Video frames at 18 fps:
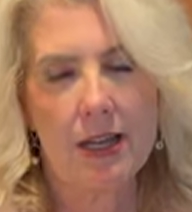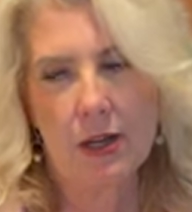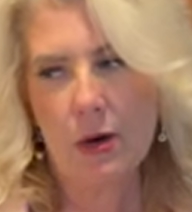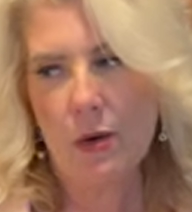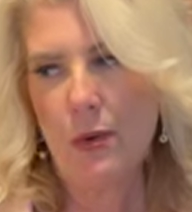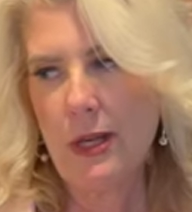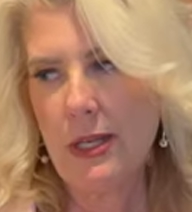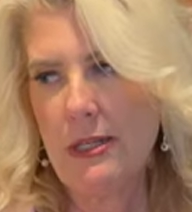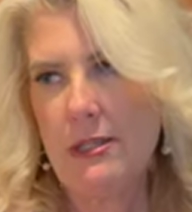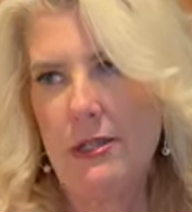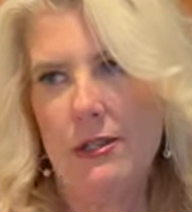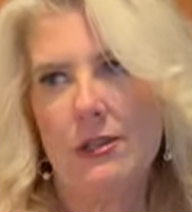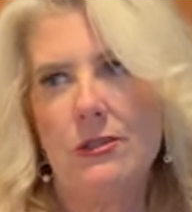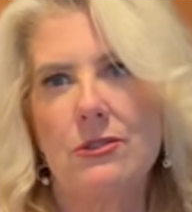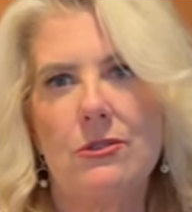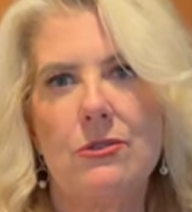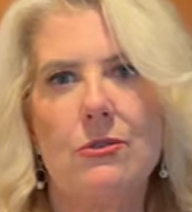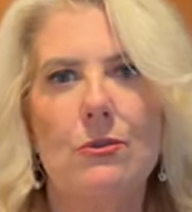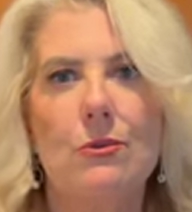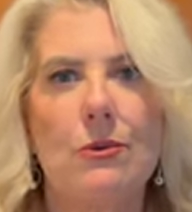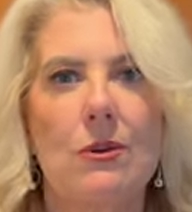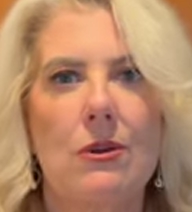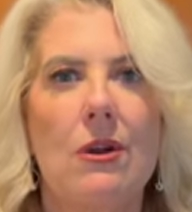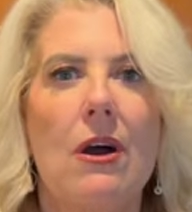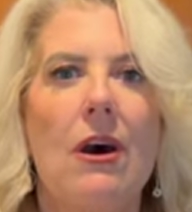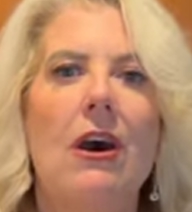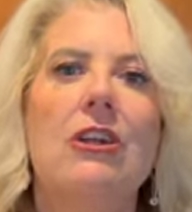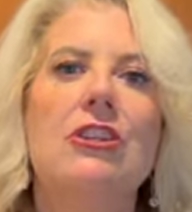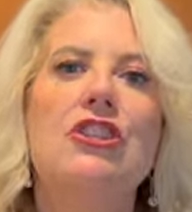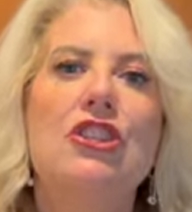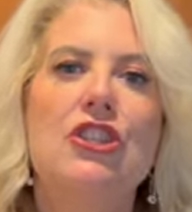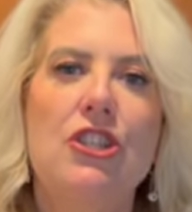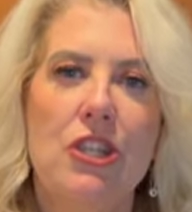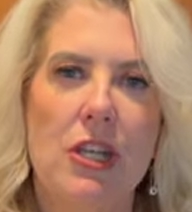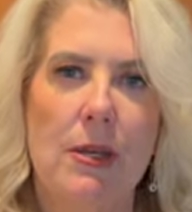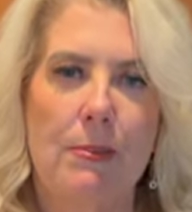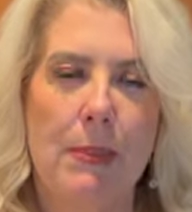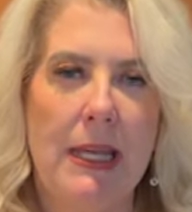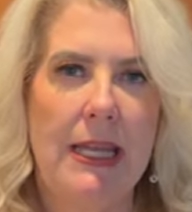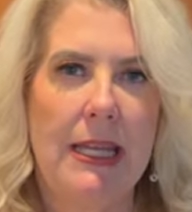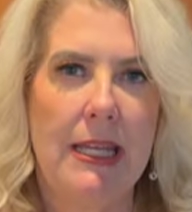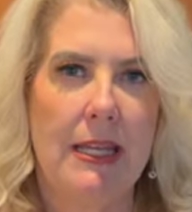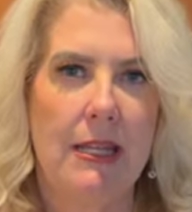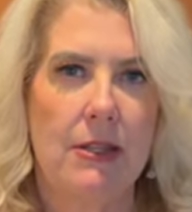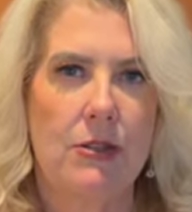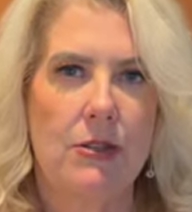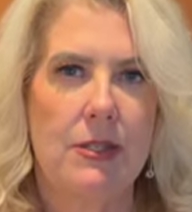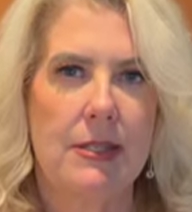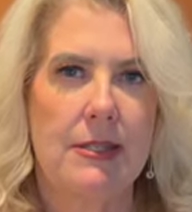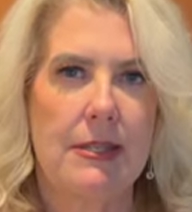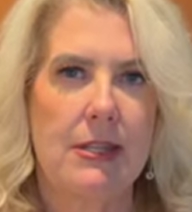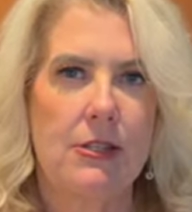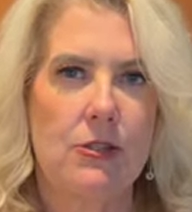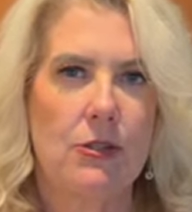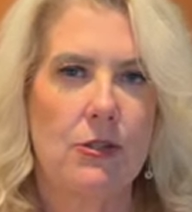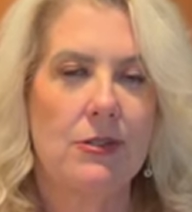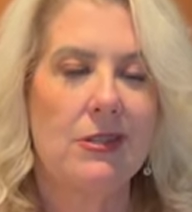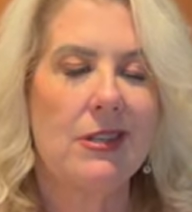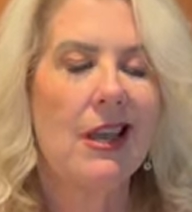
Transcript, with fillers: going to the store on ship and getting those essentials.